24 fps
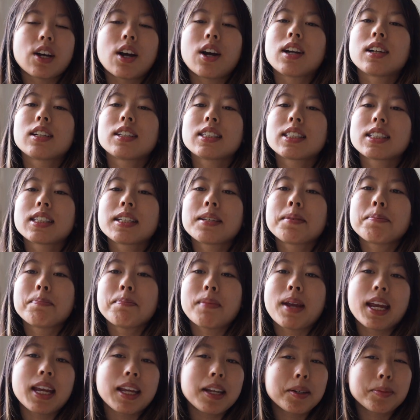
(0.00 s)
honestly
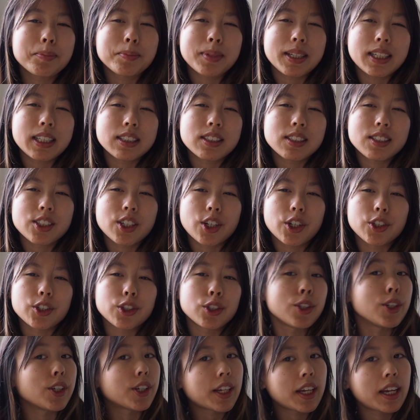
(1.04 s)
made me start
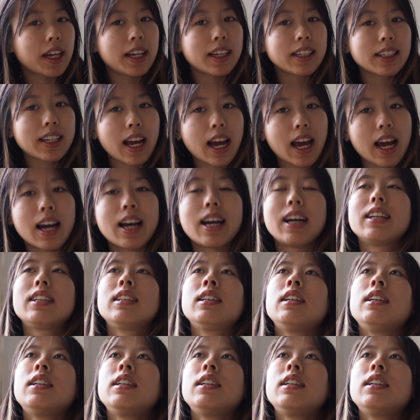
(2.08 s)
looking at